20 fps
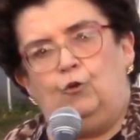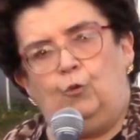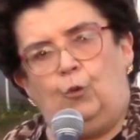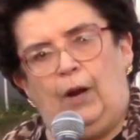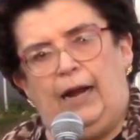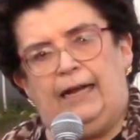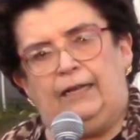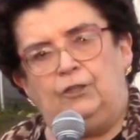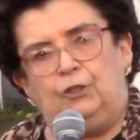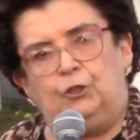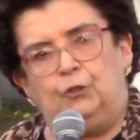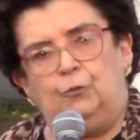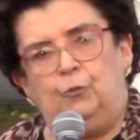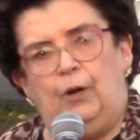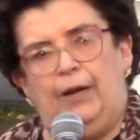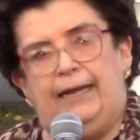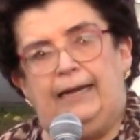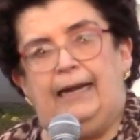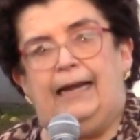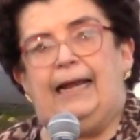
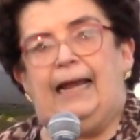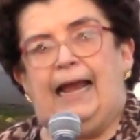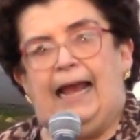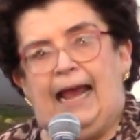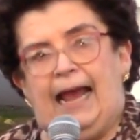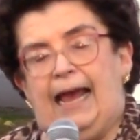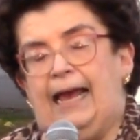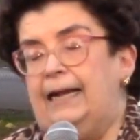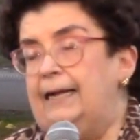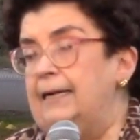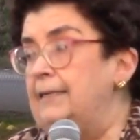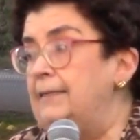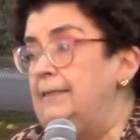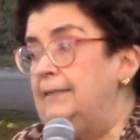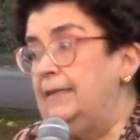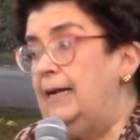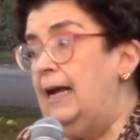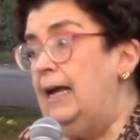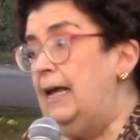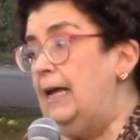graduating at a
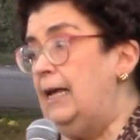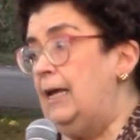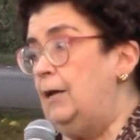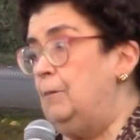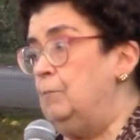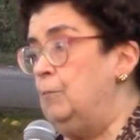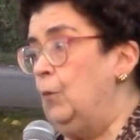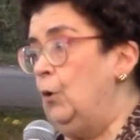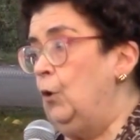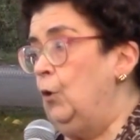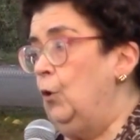time